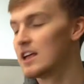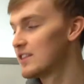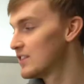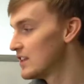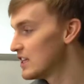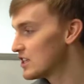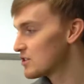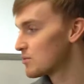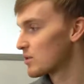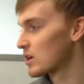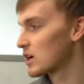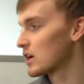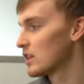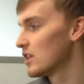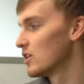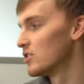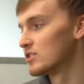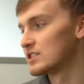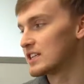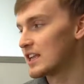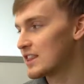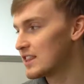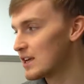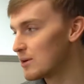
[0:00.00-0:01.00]
These were
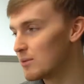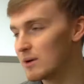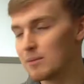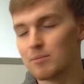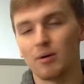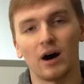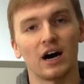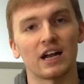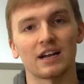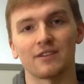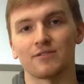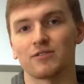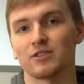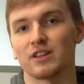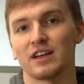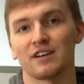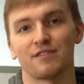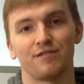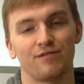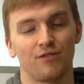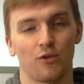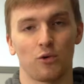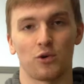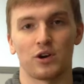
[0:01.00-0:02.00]
close. I think we bought it for
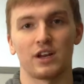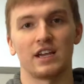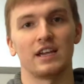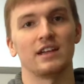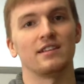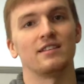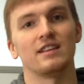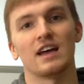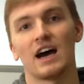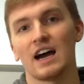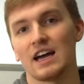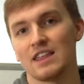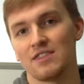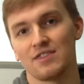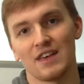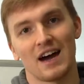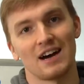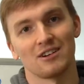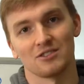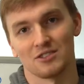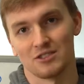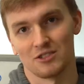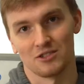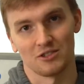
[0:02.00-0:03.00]
like
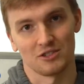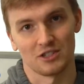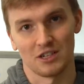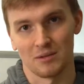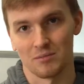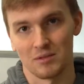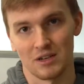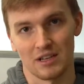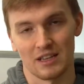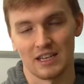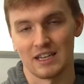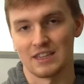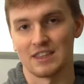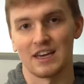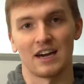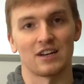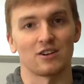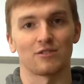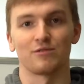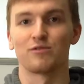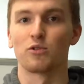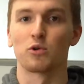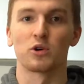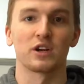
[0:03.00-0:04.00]
$49,000 or something like that,
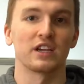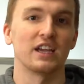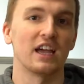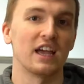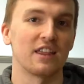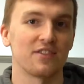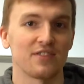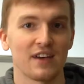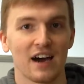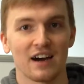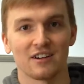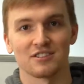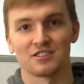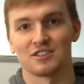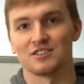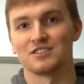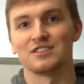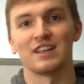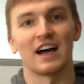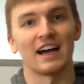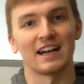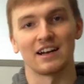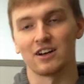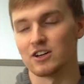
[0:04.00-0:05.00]
or
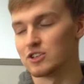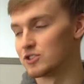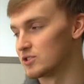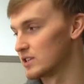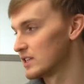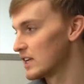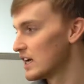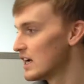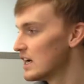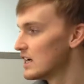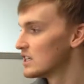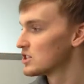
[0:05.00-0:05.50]
$48,900.